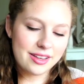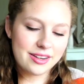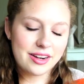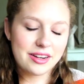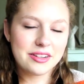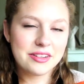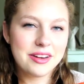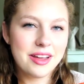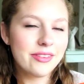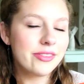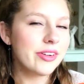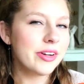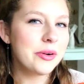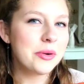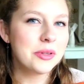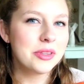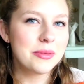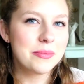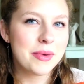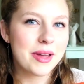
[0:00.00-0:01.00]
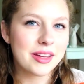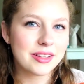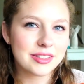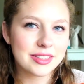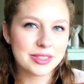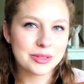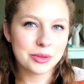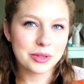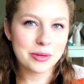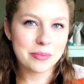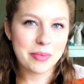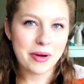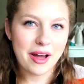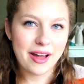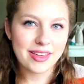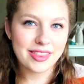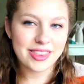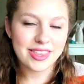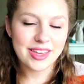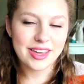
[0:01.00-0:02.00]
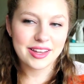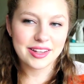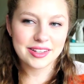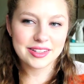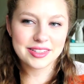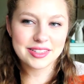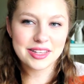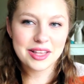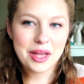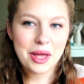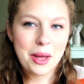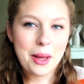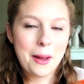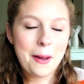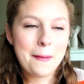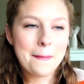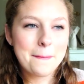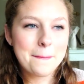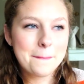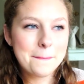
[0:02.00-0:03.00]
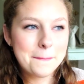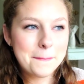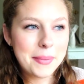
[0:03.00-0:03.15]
And I never go in the MAC store to buy things.